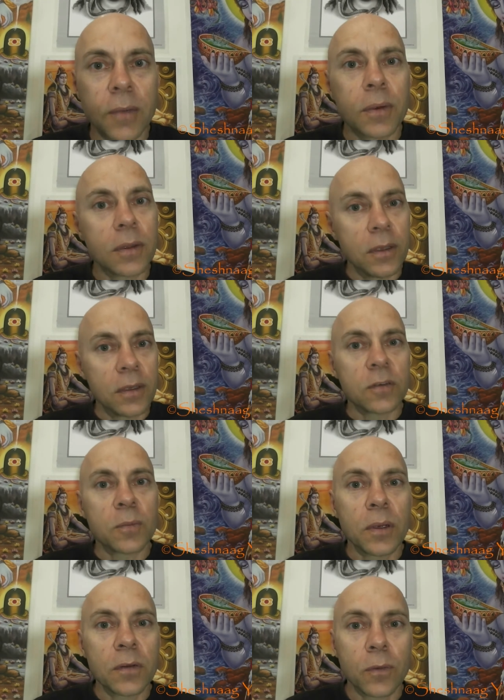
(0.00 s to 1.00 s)
But the
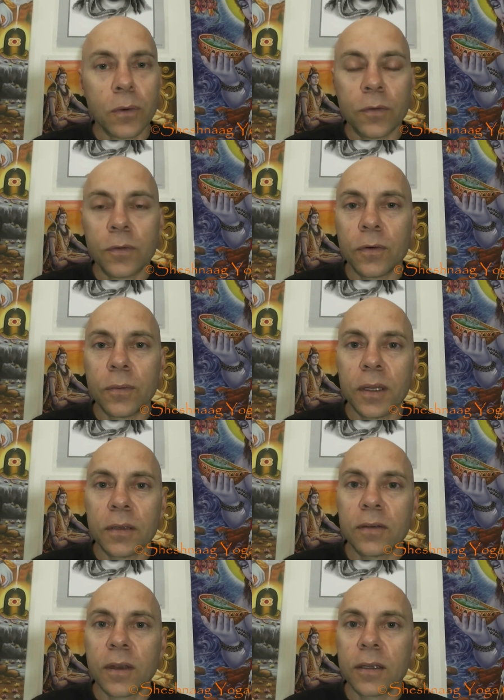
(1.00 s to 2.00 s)
express route for
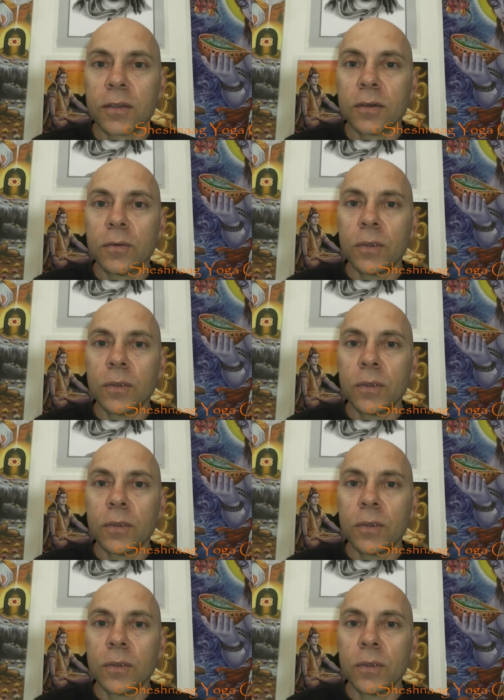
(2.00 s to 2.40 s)
meditation,